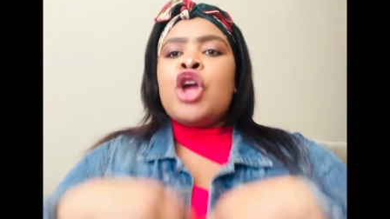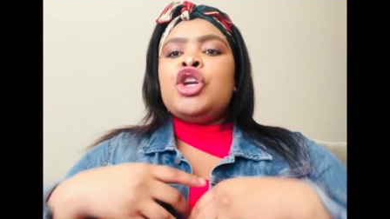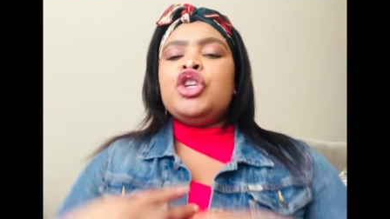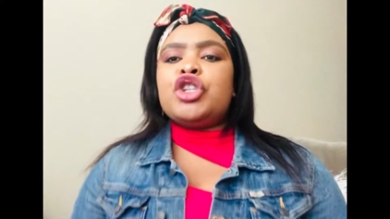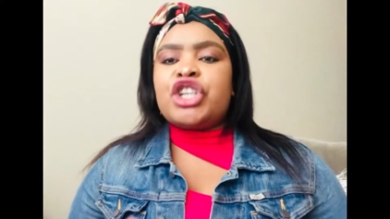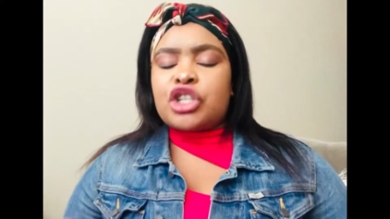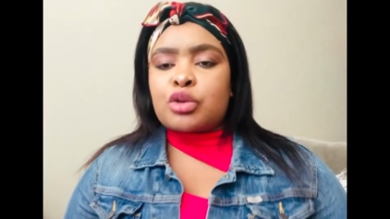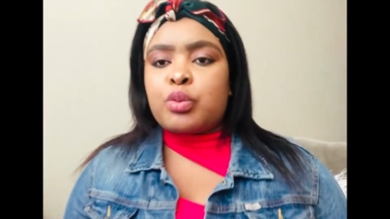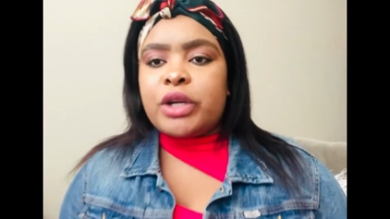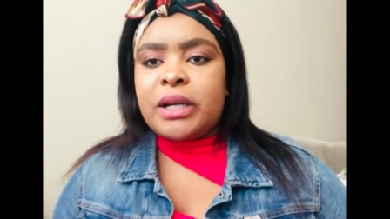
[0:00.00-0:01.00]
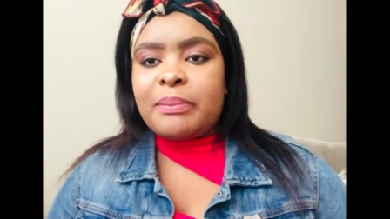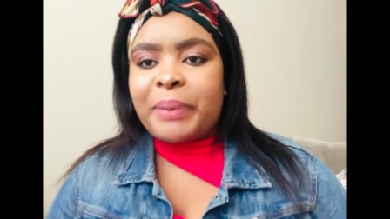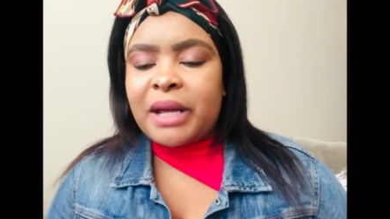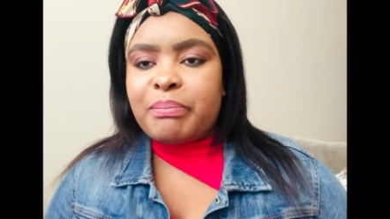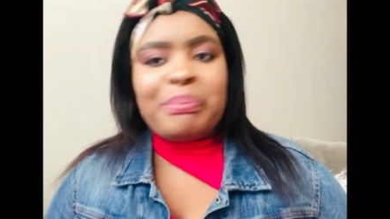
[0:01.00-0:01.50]
you just wouldn't
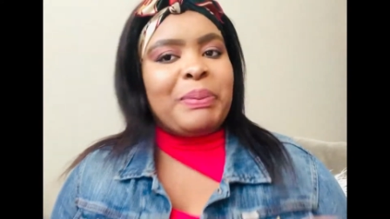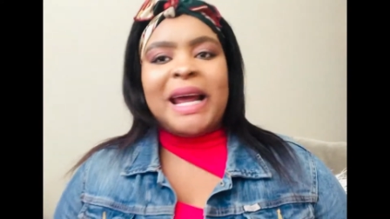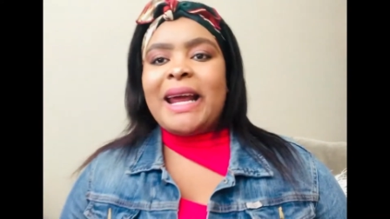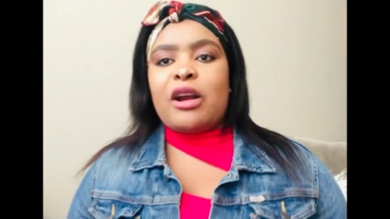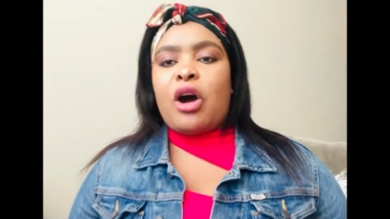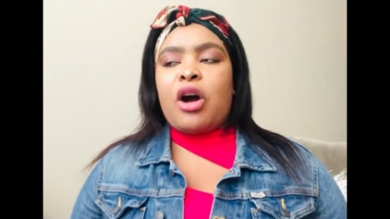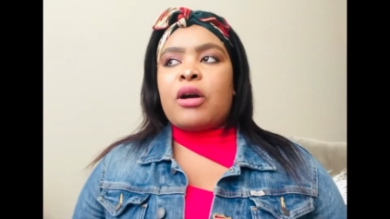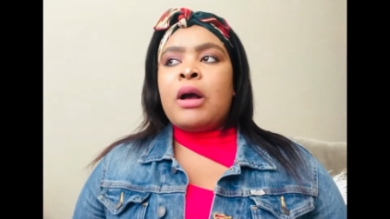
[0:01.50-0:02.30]
play along.